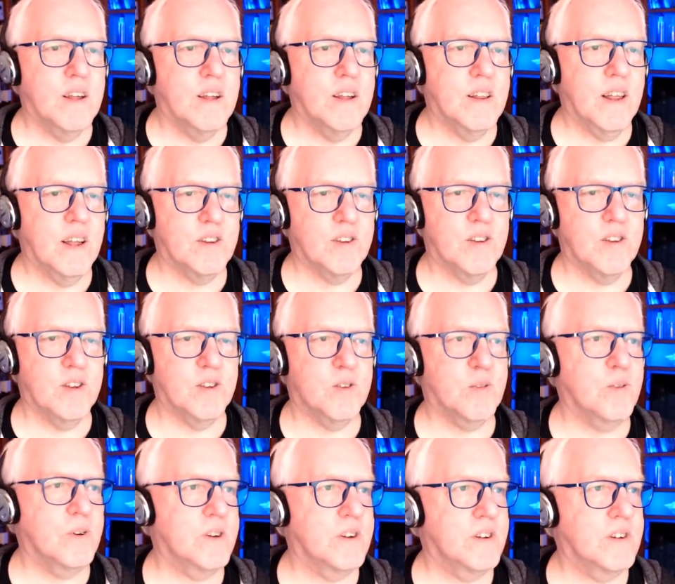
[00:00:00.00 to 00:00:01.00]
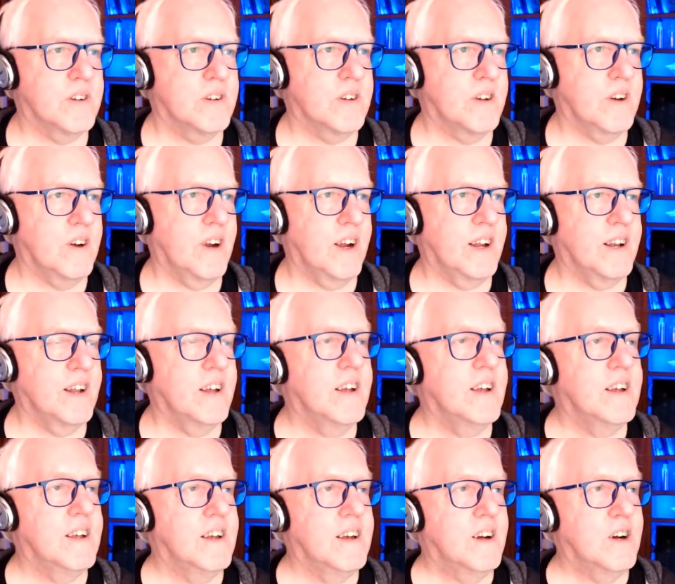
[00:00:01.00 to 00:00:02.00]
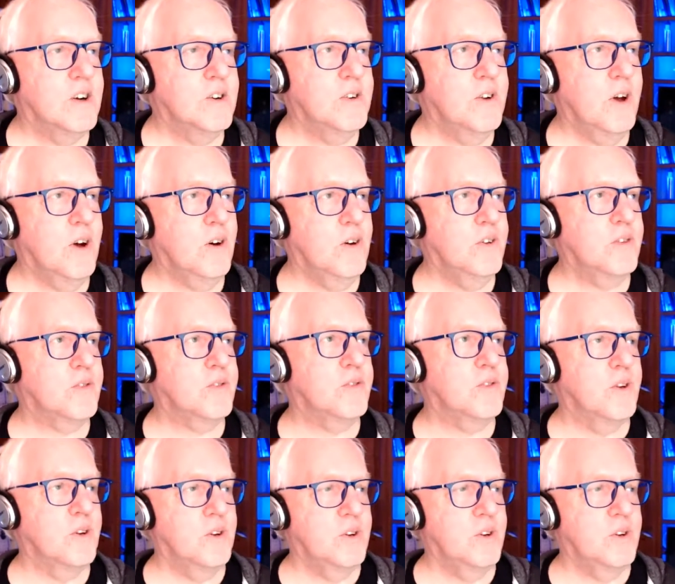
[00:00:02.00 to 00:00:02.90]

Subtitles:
That's this one. All right. Who knows?